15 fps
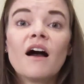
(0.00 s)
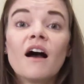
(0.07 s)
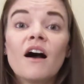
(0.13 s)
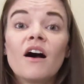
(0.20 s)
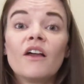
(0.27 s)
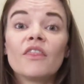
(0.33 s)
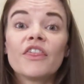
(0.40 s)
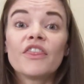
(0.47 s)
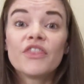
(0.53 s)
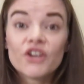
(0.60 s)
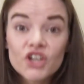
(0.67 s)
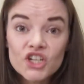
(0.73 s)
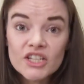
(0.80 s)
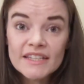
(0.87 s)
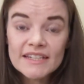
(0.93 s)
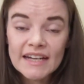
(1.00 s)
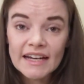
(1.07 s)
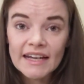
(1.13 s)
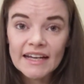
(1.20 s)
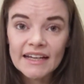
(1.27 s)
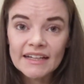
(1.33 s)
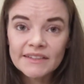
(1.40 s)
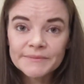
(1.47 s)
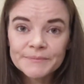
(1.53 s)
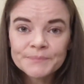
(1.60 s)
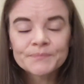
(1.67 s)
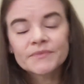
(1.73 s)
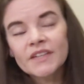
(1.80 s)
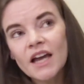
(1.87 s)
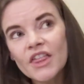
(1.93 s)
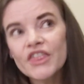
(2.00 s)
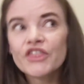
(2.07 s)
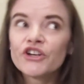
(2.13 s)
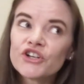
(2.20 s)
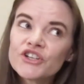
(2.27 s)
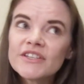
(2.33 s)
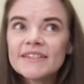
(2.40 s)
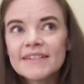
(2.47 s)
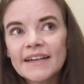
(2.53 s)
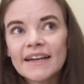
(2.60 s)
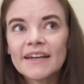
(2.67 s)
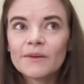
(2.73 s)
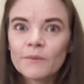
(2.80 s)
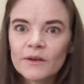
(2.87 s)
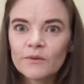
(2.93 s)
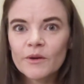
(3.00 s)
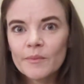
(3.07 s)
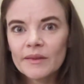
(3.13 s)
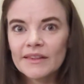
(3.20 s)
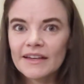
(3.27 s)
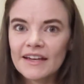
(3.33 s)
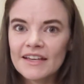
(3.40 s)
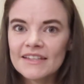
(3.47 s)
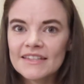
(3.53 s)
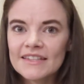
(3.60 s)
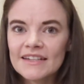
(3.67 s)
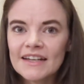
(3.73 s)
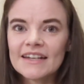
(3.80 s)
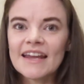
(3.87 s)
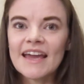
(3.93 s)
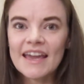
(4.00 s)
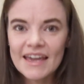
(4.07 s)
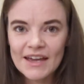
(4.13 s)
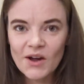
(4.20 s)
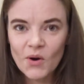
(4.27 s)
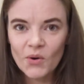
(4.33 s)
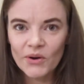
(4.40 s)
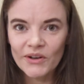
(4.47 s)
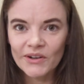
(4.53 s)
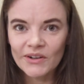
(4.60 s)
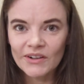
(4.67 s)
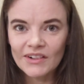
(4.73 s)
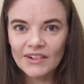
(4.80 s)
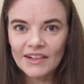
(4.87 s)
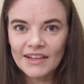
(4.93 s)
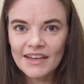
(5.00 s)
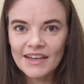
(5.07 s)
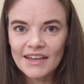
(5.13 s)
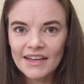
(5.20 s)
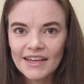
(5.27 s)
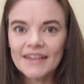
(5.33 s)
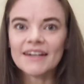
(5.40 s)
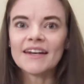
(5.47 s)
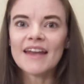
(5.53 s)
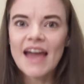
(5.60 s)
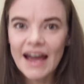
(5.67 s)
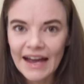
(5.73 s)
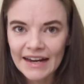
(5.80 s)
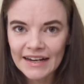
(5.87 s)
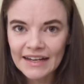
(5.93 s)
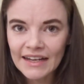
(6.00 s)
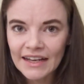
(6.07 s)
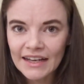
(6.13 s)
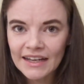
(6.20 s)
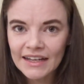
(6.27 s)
On Thursday, we replaced an A coil in an attic.